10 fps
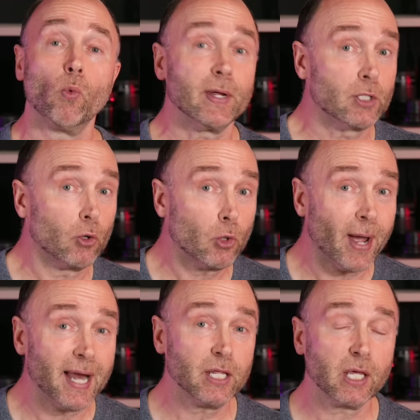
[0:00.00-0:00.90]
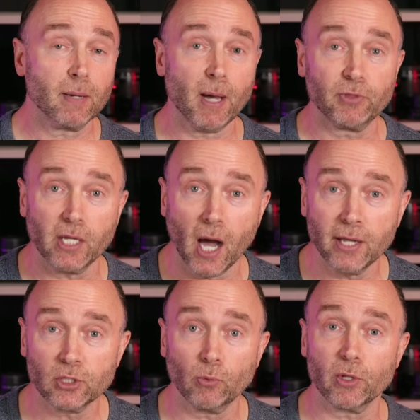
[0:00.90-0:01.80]
We don't know anything about the
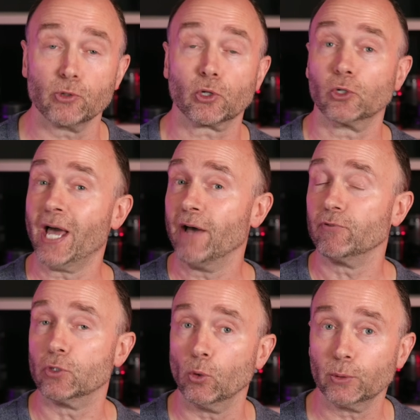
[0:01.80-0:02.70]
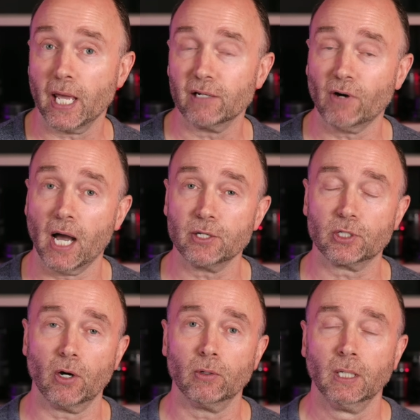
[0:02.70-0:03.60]
ISO, whether it's going to have dual native
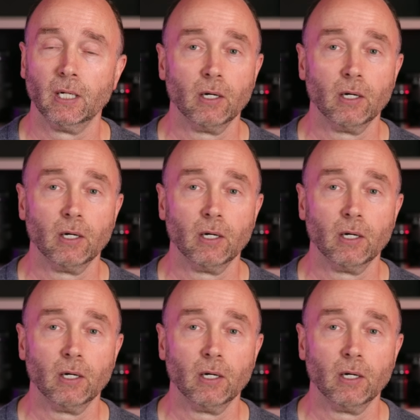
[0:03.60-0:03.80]
ISO.